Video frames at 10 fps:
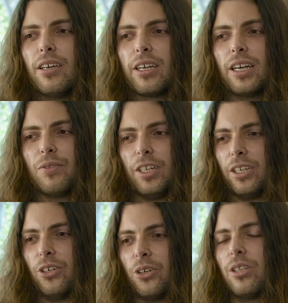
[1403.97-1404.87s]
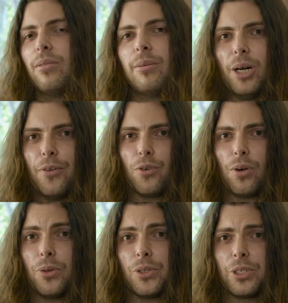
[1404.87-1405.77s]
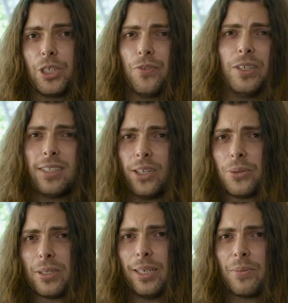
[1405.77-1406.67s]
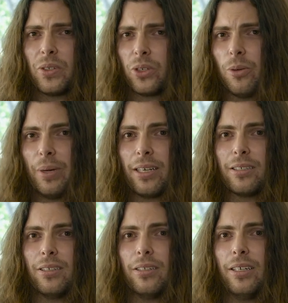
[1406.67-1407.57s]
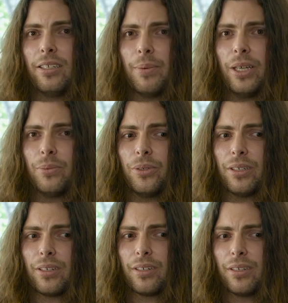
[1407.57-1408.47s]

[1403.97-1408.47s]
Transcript: kind of like, the Marvel roles and stuff, he still seems to go back to independent work,